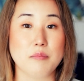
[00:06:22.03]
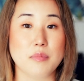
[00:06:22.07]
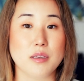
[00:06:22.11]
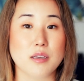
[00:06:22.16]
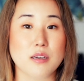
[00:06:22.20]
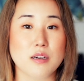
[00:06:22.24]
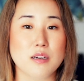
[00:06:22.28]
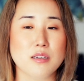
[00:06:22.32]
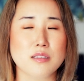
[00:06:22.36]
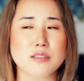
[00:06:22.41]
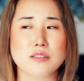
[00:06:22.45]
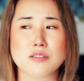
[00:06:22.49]

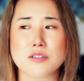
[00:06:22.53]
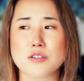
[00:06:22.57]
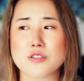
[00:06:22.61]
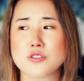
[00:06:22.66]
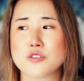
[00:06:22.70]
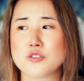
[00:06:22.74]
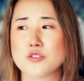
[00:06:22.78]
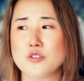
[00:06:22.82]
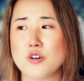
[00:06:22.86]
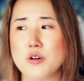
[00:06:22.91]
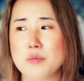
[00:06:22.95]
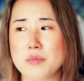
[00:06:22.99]
because there's
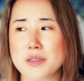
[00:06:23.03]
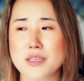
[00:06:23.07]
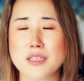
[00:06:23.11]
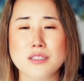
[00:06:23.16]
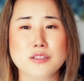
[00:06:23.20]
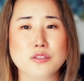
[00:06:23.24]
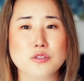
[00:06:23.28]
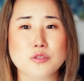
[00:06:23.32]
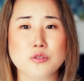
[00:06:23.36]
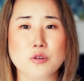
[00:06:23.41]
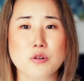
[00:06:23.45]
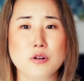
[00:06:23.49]
so many
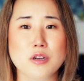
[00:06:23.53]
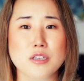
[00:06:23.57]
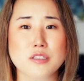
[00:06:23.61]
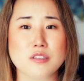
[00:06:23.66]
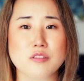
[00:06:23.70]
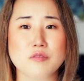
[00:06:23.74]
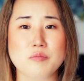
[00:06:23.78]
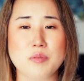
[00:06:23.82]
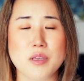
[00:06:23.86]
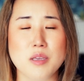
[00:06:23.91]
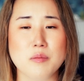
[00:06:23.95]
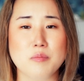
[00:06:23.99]
stories
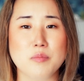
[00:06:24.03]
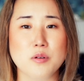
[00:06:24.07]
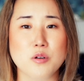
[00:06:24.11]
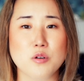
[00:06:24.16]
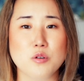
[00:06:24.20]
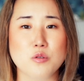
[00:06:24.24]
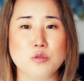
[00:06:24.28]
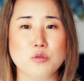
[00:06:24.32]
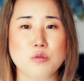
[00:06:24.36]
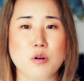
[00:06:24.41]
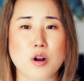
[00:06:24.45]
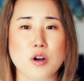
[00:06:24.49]
of people
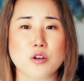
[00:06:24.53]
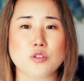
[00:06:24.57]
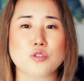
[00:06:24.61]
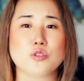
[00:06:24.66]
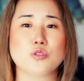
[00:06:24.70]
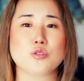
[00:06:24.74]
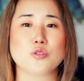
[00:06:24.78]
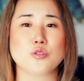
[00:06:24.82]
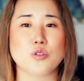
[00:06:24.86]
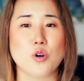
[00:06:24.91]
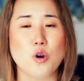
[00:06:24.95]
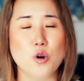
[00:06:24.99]
who are
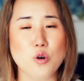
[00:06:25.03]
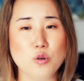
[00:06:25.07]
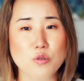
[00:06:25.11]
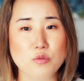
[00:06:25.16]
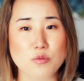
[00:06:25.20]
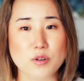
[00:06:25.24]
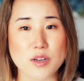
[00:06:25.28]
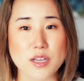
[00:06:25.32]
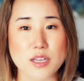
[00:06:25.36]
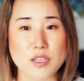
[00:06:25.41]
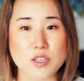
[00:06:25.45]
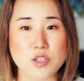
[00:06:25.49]
so
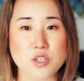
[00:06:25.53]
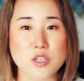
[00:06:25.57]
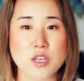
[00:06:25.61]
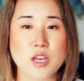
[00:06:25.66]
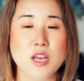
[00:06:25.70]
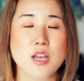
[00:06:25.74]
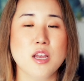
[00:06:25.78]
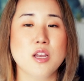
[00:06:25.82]
rich,